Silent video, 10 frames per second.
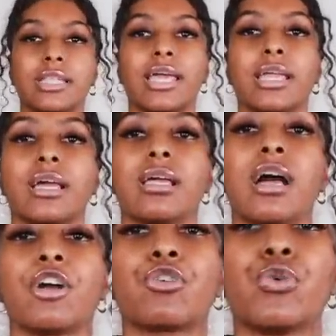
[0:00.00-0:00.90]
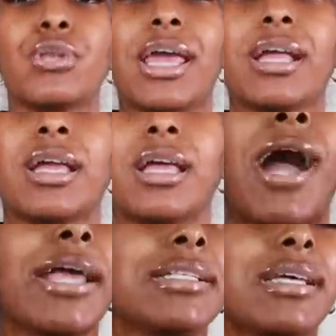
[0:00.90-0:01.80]
like a crew neck,
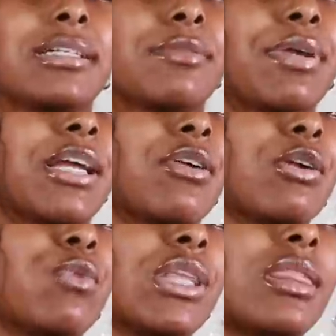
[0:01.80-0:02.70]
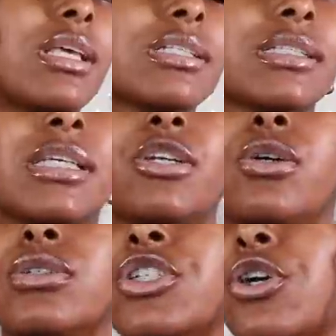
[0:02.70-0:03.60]
but I decided to pair it with this
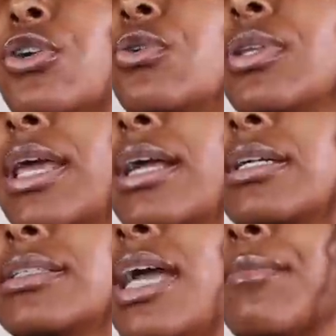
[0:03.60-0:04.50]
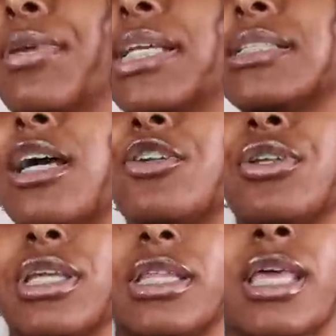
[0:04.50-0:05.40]
little turtleneck type piece
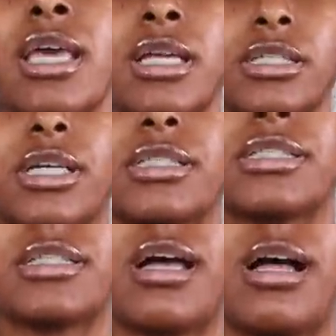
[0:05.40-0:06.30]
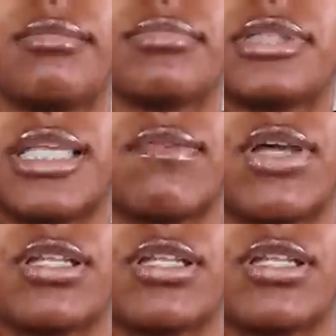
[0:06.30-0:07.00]
underneath, just um, to give it